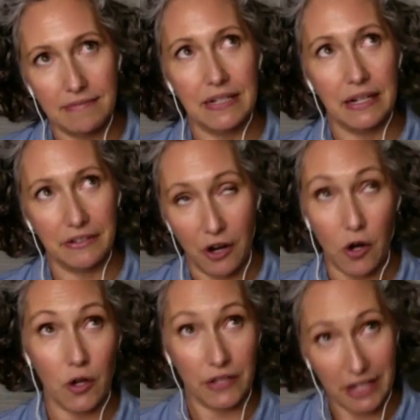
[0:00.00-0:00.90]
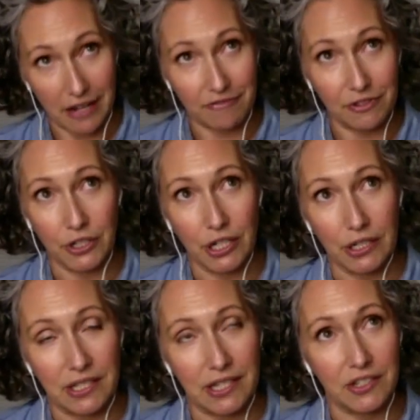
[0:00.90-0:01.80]
of all that I have learned
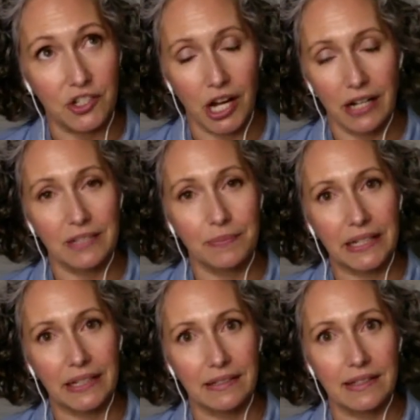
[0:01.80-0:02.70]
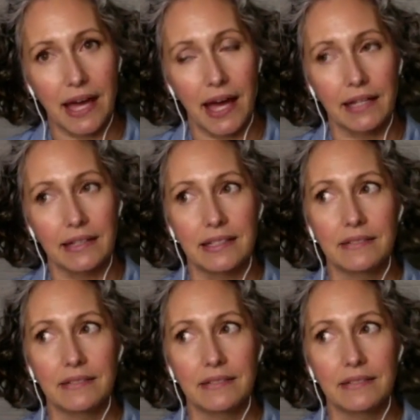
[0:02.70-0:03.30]
that shocks me is that